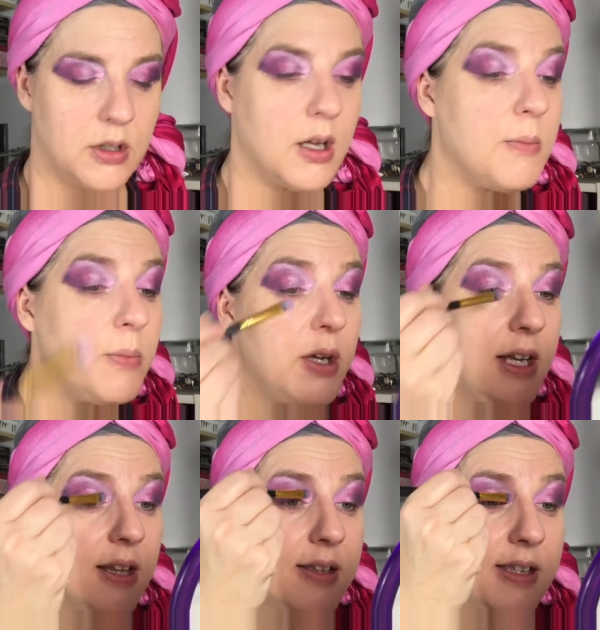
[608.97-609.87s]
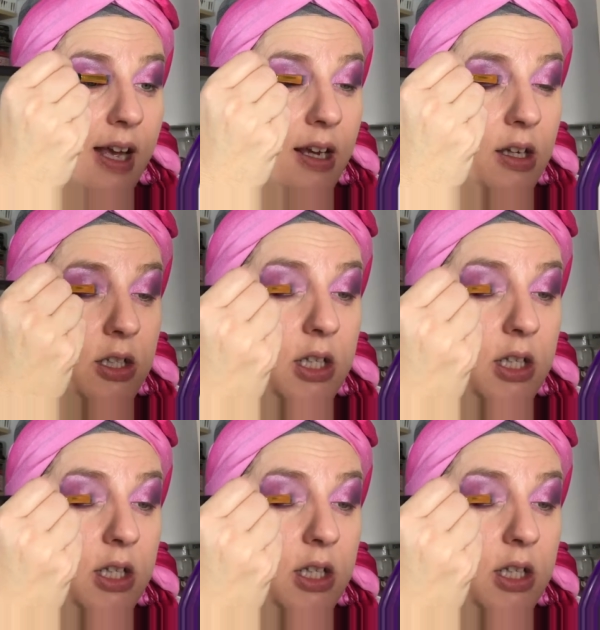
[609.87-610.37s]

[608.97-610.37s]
I'm putting the second